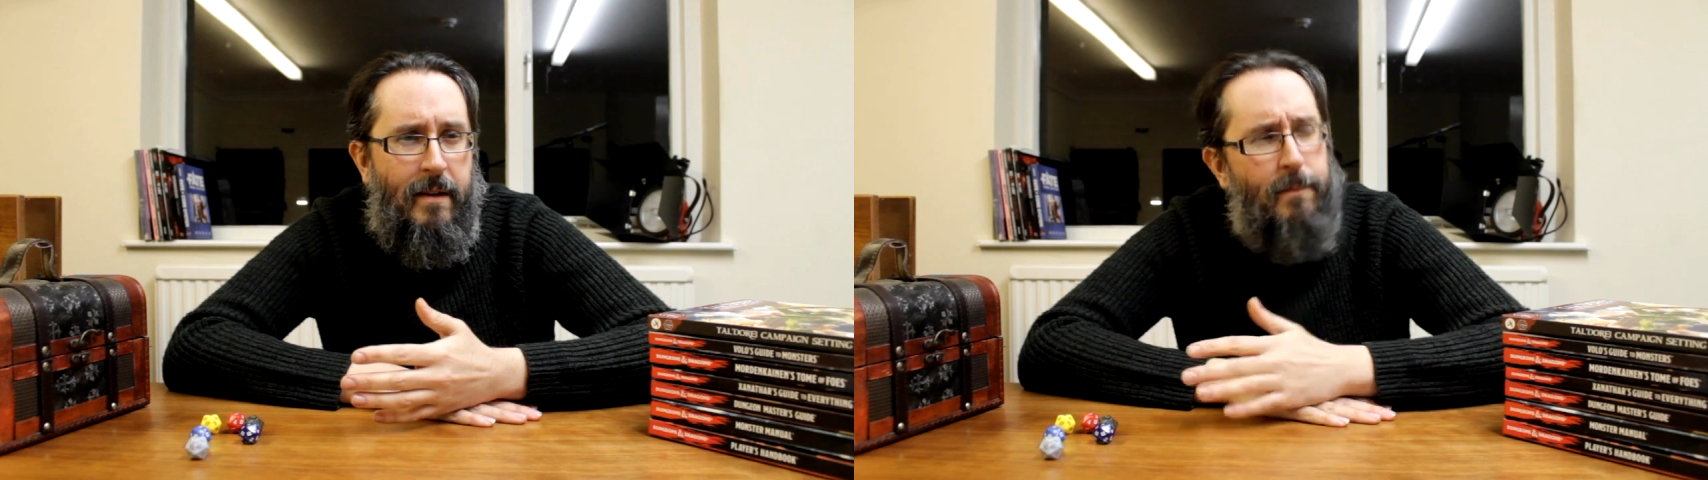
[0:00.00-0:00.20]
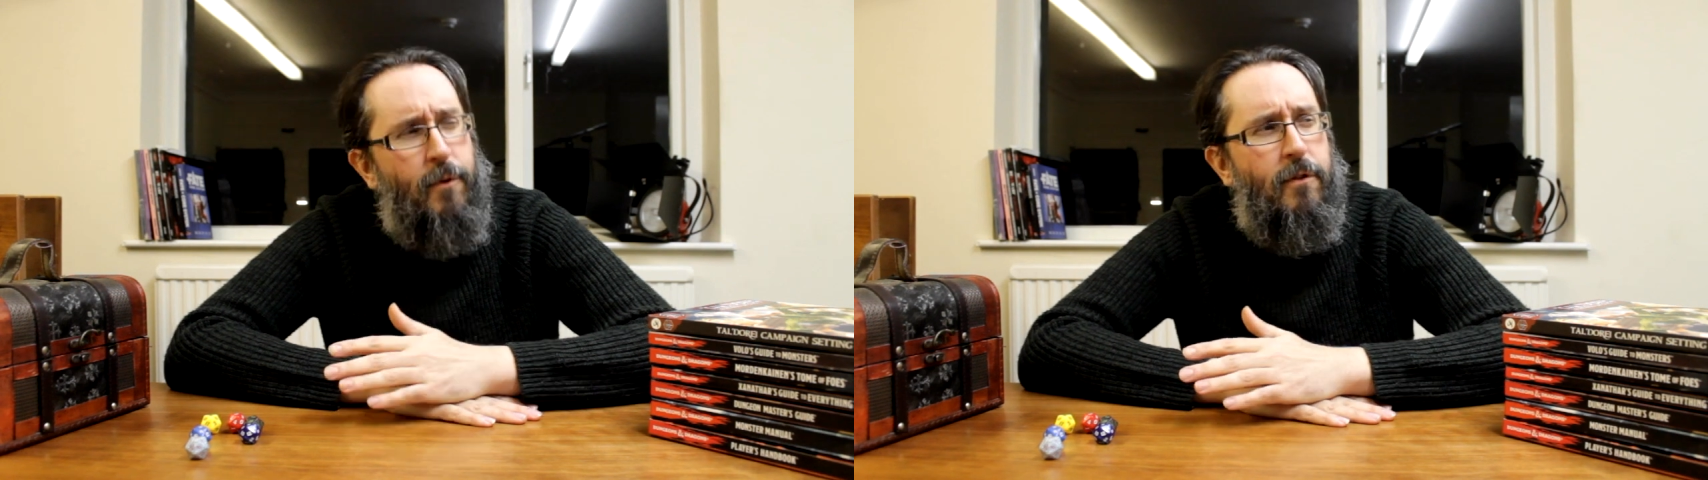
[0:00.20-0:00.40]

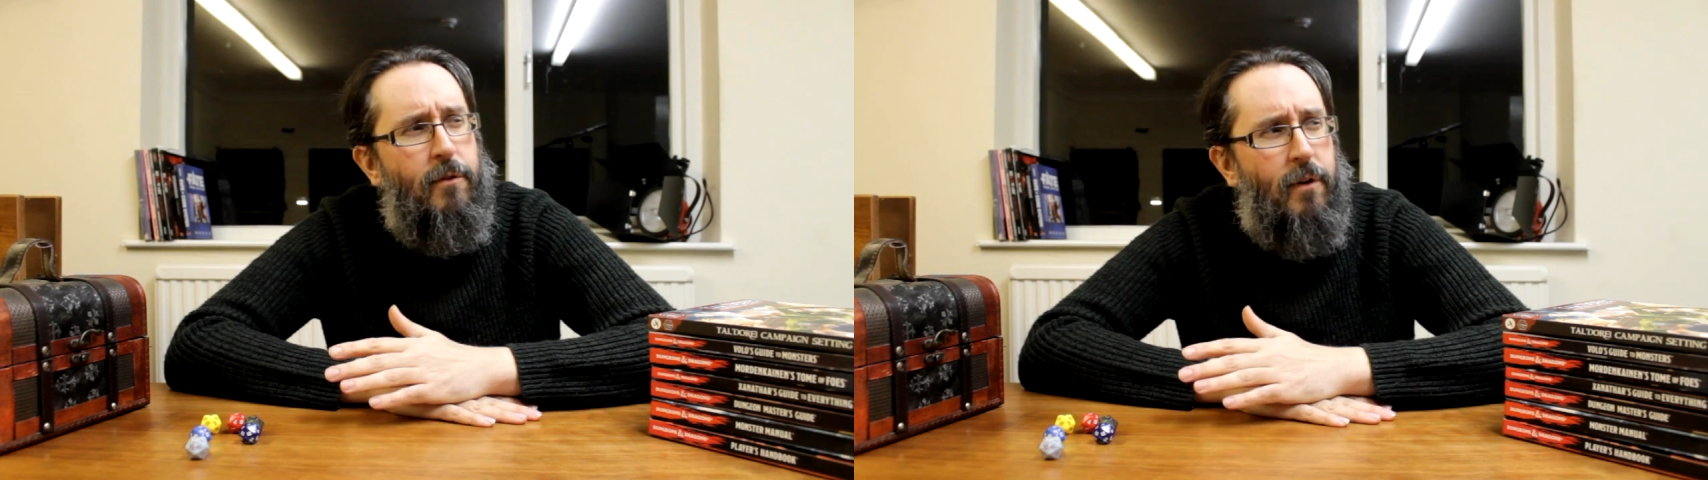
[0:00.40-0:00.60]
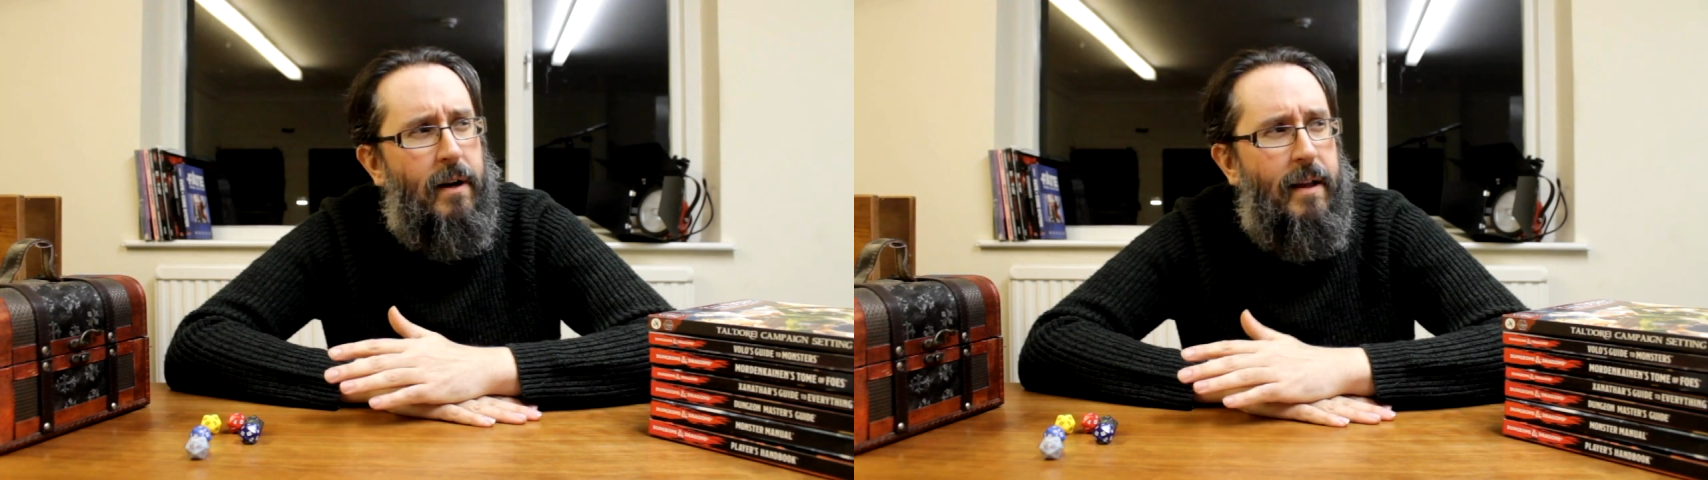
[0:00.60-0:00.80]
I'm also
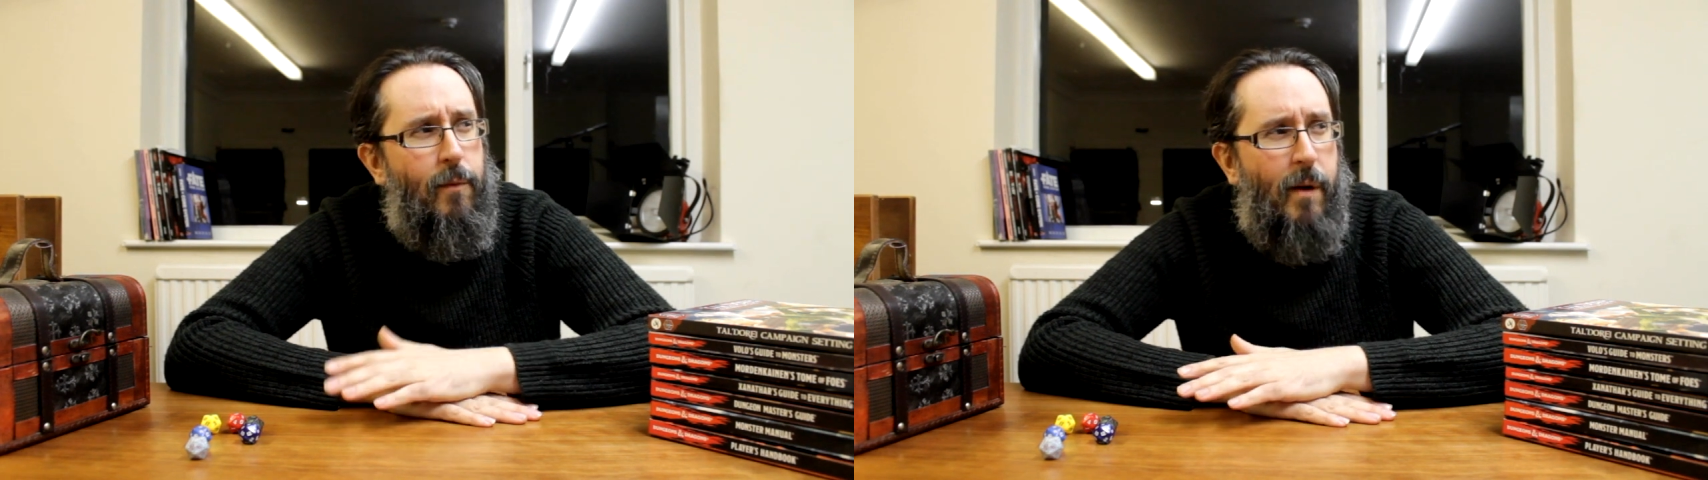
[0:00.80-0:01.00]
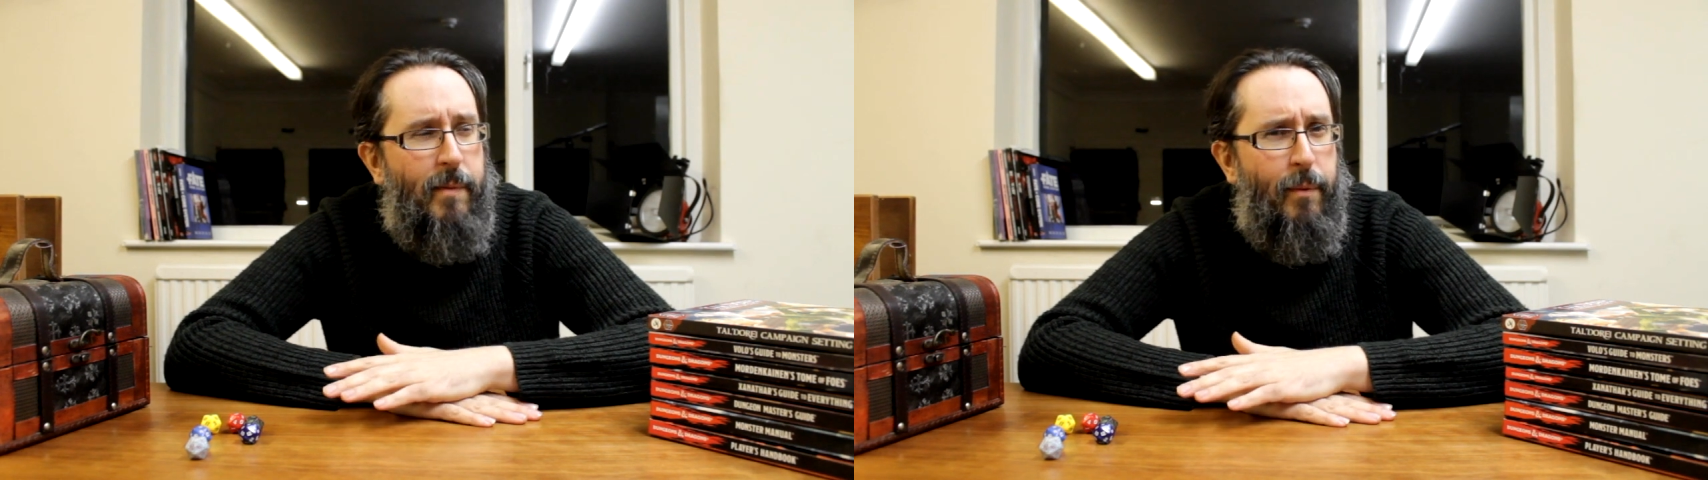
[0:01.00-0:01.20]
not clear
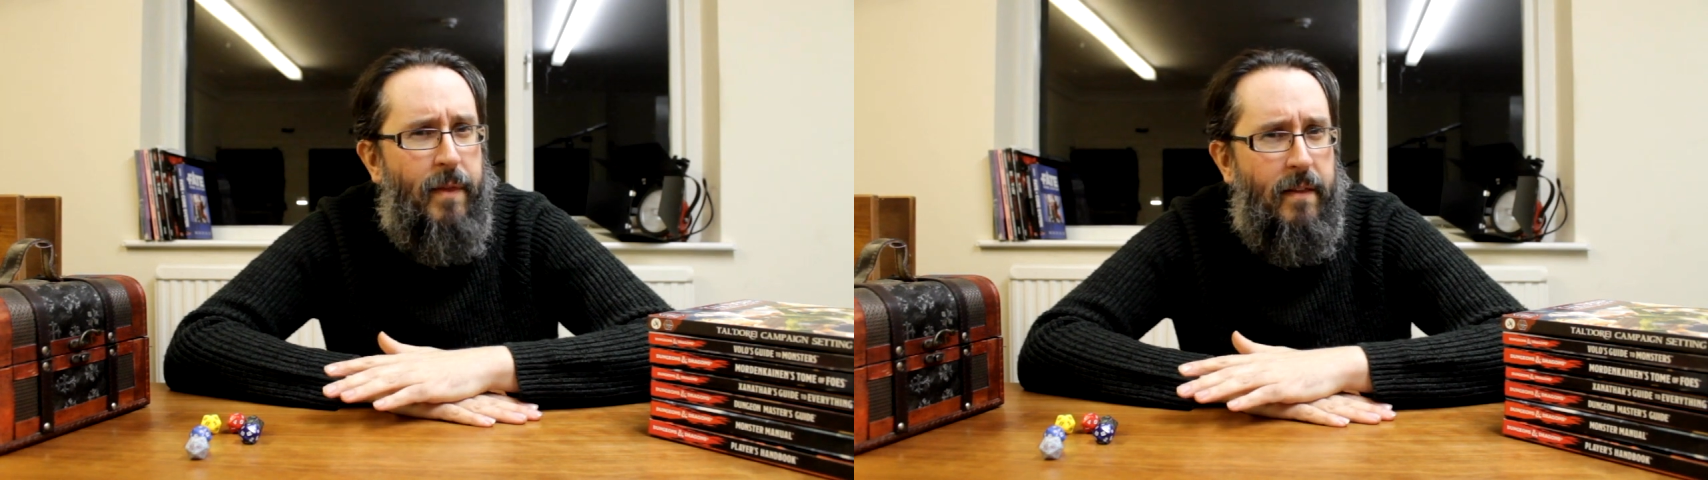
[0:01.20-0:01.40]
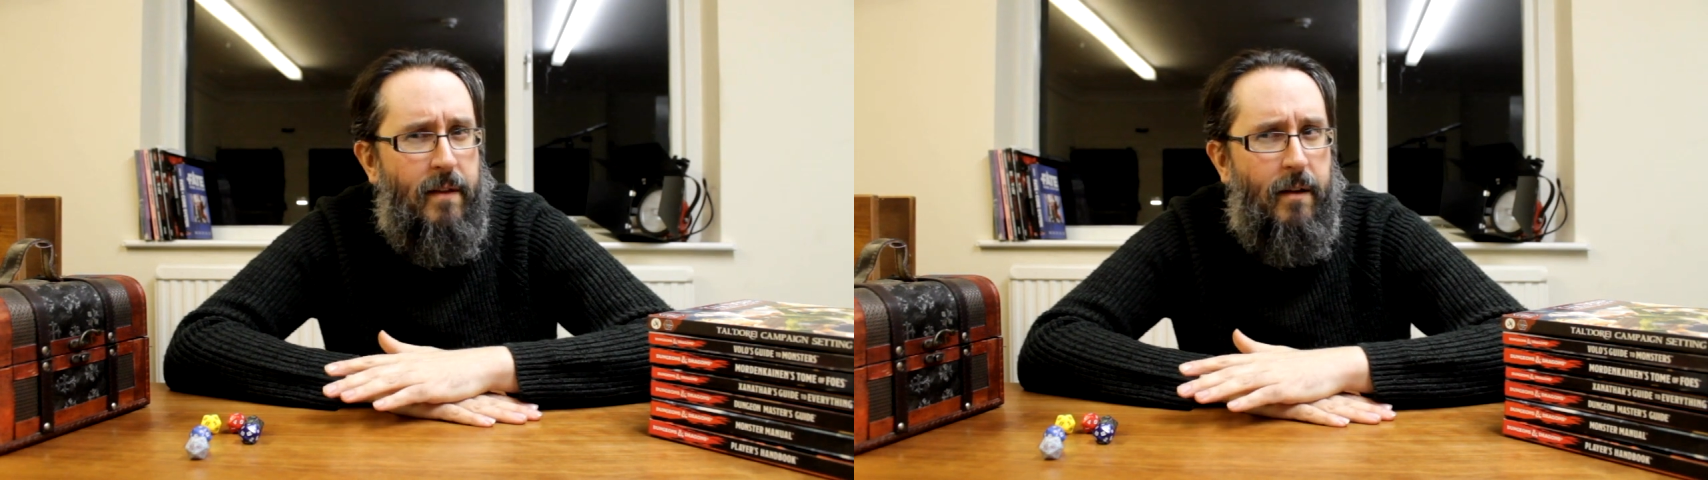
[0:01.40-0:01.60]
why people
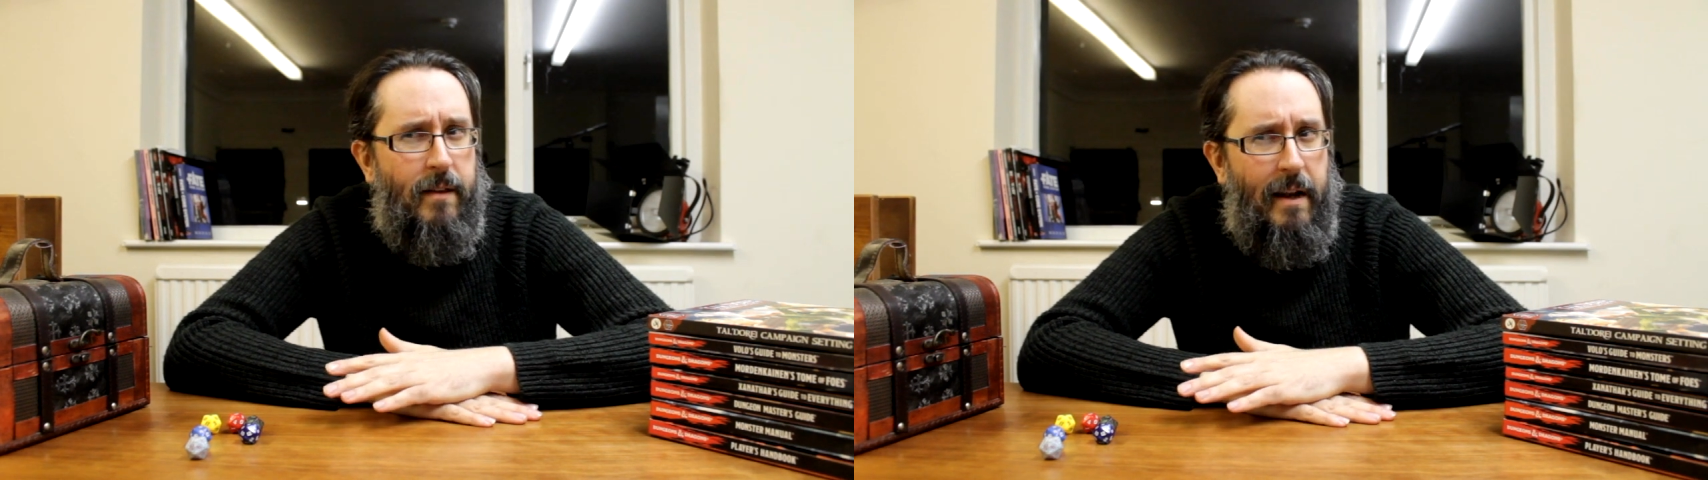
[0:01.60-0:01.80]
think that